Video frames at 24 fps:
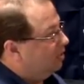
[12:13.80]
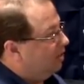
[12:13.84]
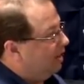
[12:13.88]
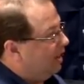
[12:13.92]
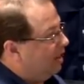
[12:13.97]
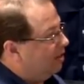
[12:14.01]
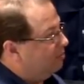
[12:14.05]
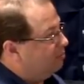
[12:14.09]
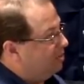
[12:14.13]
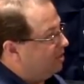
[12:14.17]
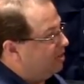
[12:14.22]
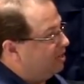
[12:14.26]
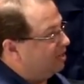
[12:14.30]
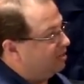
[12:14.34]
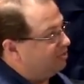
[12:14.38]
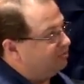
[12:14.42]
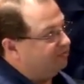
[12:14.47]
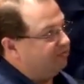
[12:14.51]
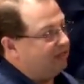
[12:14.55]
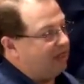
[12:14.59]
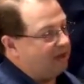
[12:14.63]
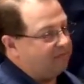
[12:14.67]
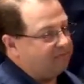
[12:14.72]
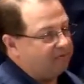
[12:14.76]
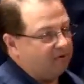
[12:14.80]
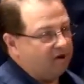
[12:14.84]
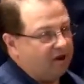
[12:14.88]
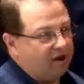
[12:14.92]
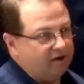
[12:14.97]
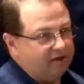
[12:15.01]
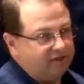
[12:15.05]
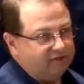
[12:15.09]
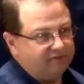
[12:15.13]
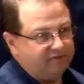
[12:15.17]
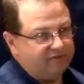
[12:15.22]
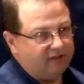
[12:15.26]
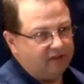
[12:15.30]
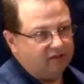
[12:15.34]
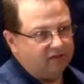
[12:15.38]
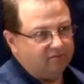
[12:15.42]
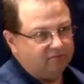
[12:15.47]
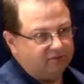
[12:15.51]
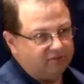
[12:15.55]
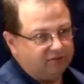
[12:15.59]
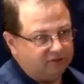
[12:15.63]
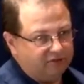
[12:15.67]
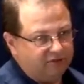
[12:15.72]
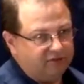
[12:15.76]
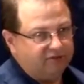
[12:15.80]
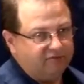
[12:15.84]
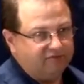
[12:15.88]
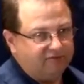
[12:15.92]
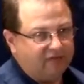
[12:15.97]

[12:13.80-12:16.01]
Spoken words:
And because flaperon is available to you,